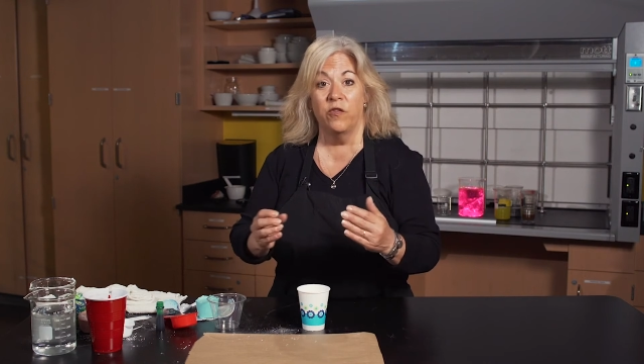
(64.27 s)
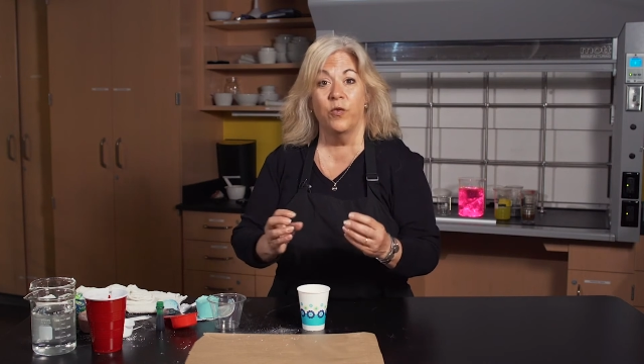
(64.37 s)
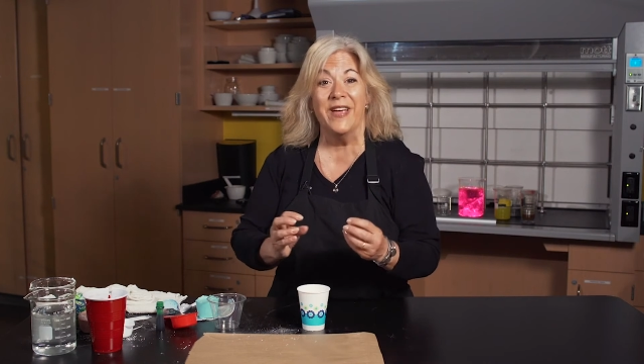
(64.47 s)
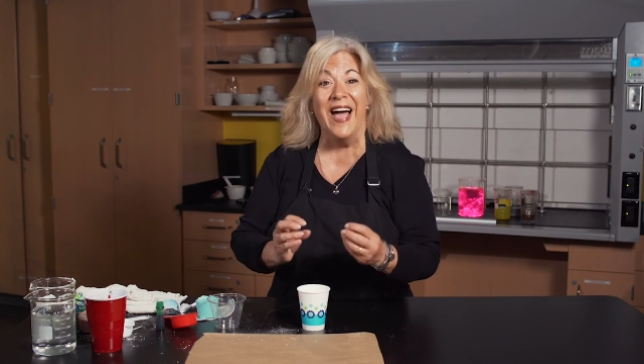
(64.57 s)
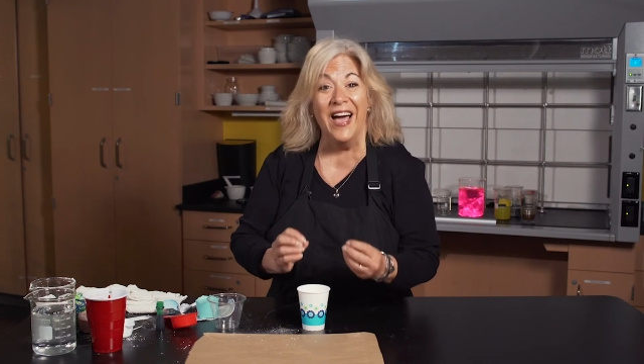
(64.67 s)
is
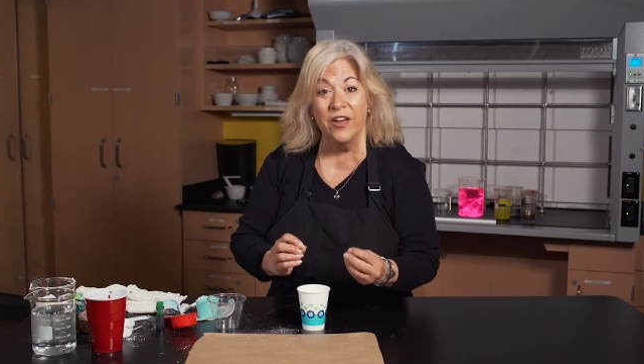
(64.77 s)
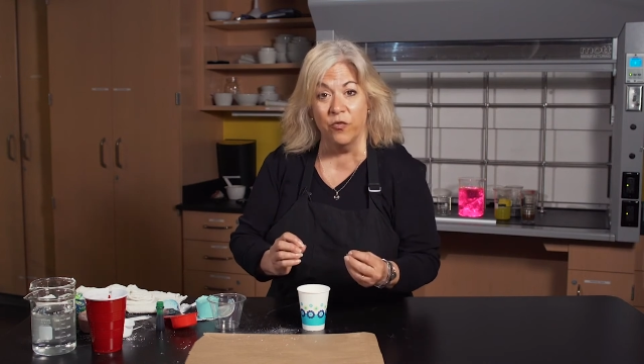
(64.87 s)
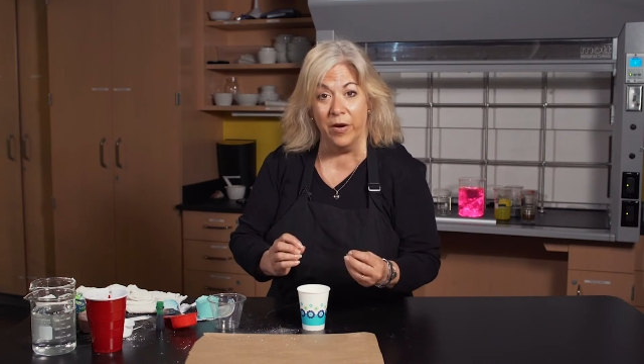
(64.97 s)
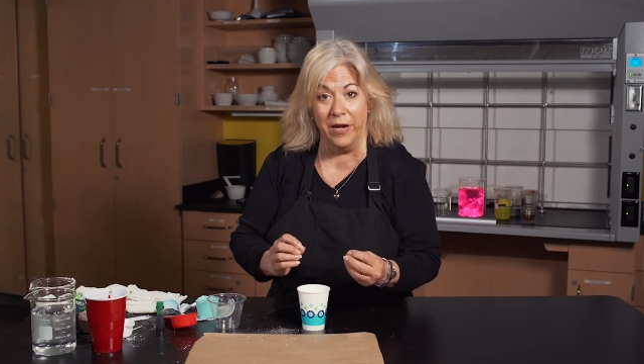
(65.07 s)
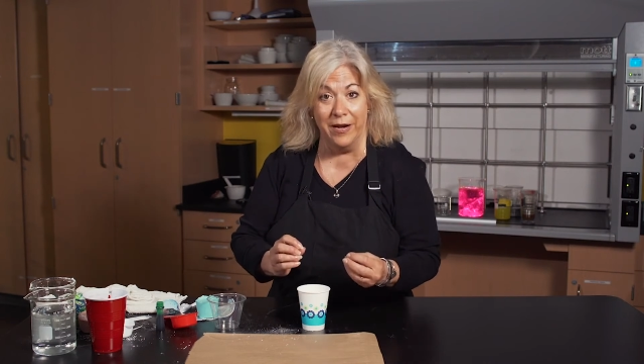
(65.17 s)

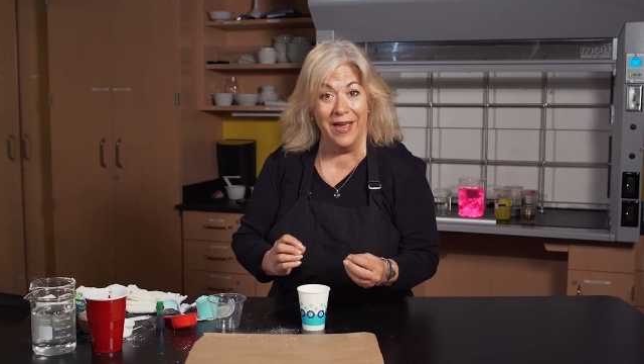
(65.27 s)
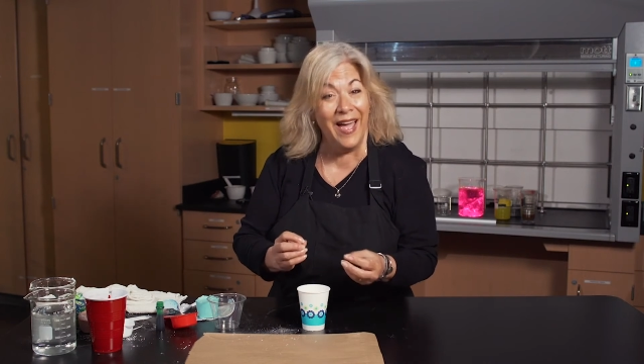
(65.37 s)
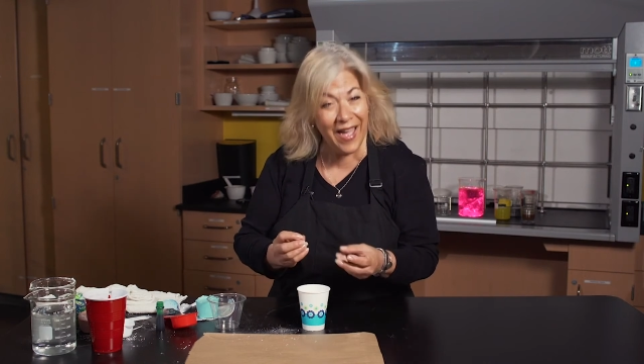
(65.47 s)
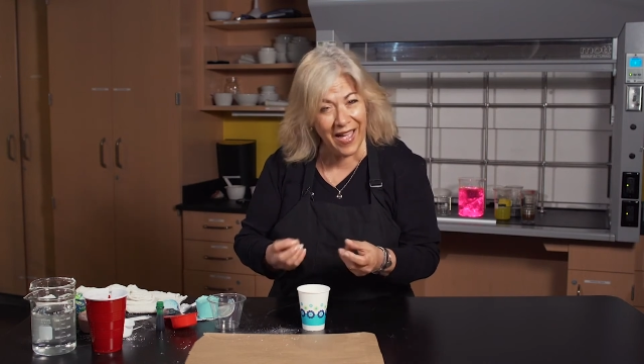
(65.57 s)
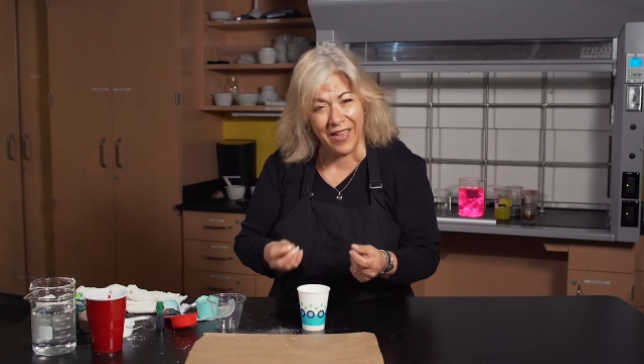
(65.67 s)
rehydrate it.
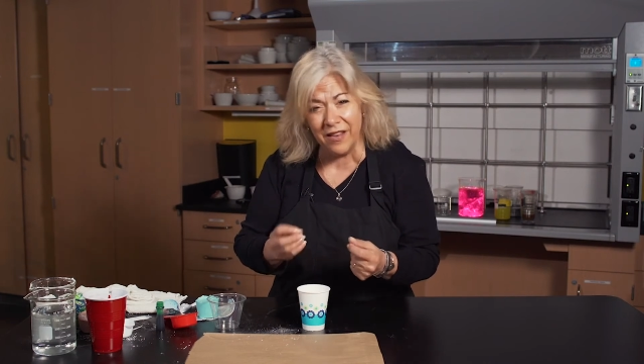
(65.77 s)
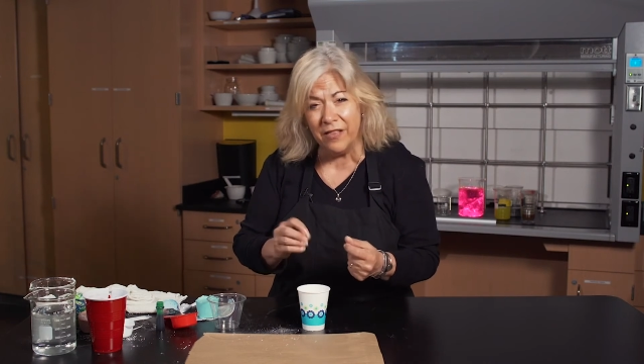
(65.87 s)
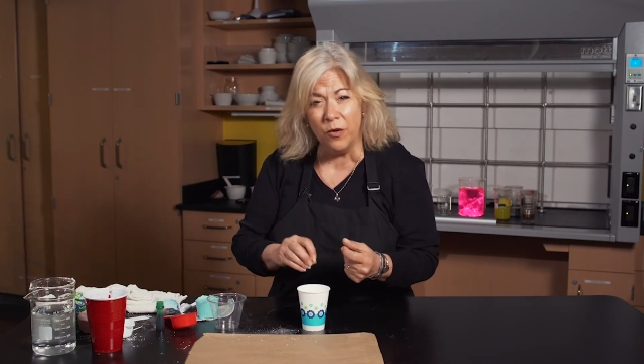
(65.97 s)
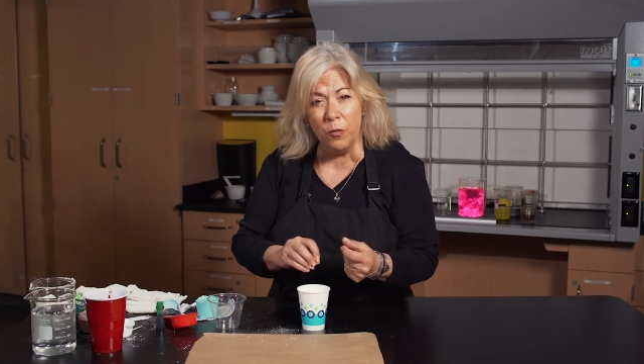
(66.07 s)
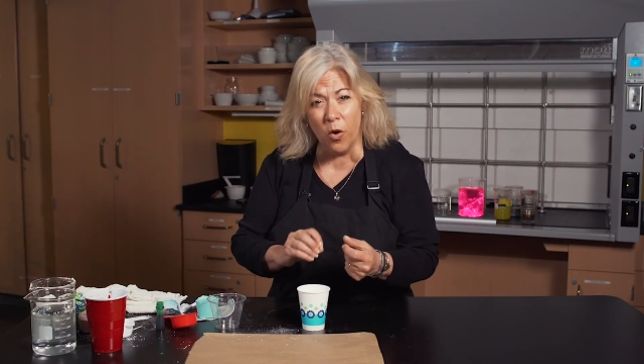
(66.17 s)
Add a
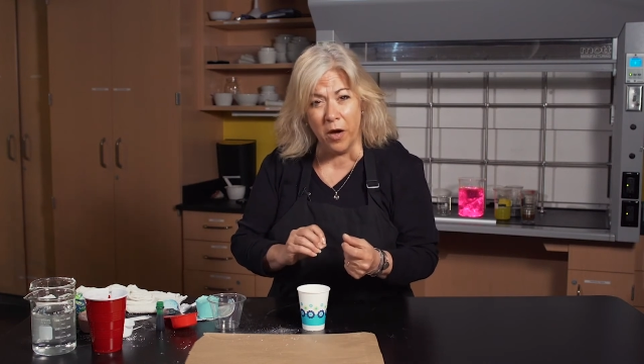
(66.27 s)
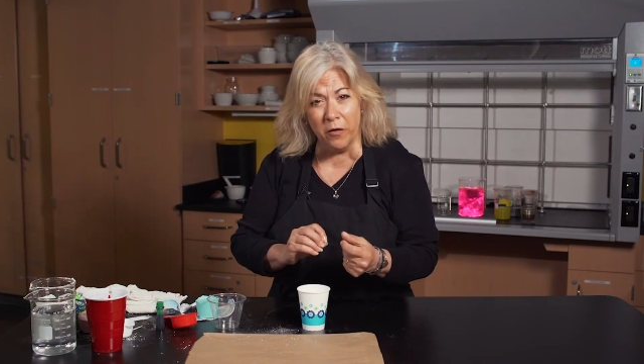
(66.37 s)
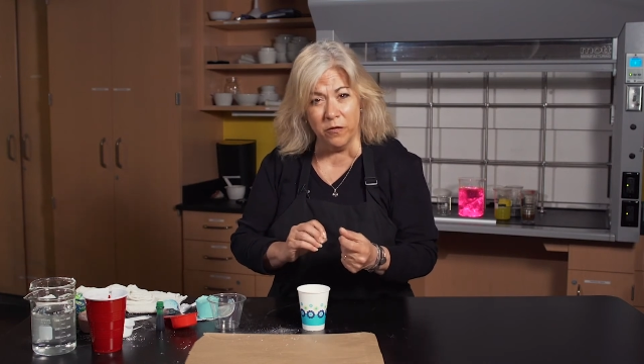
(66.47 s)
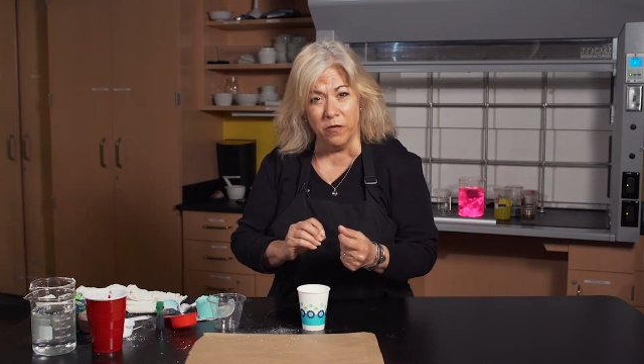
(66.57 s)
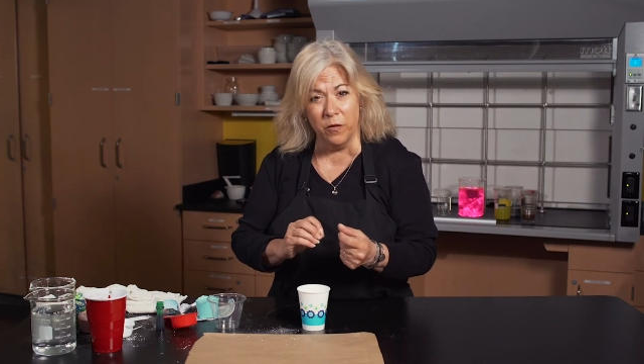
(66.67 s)
little
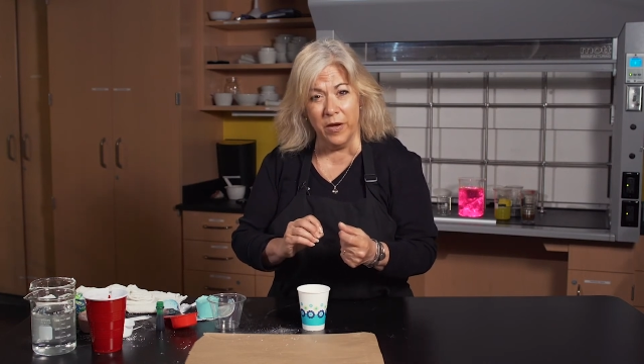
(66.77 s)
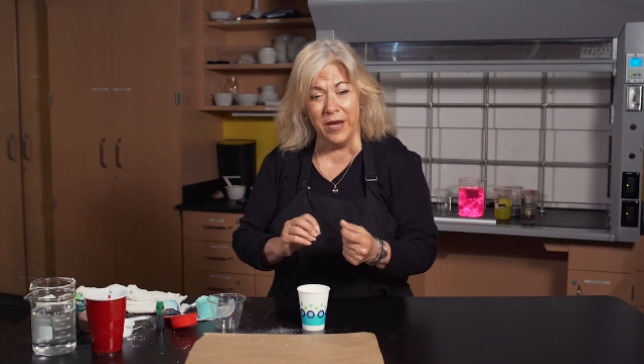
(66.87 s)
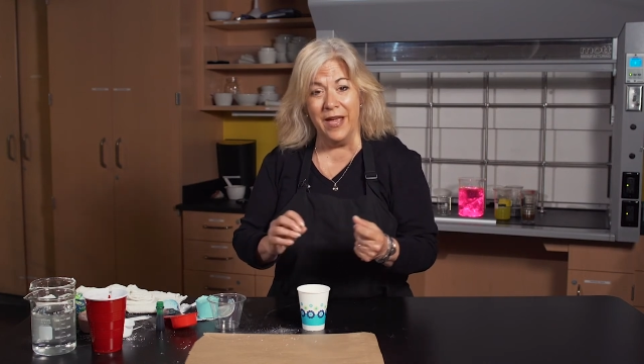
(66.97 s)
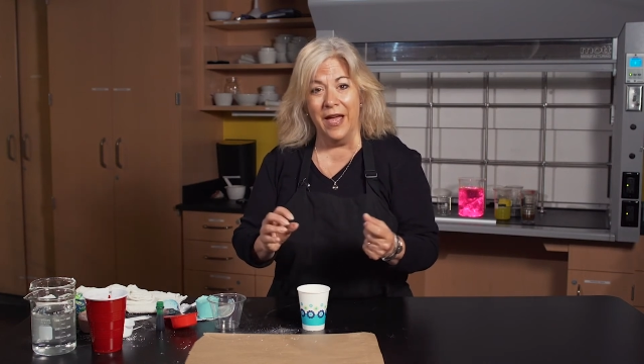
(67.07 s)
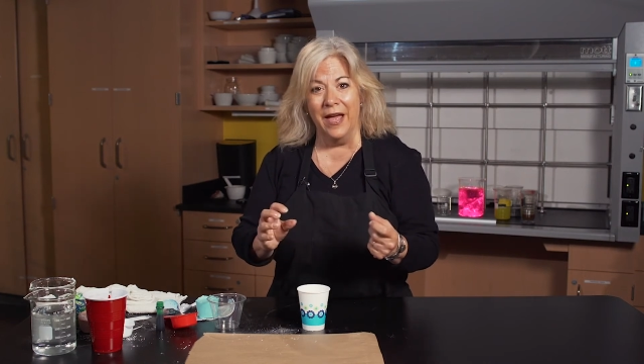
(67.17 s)
water to it,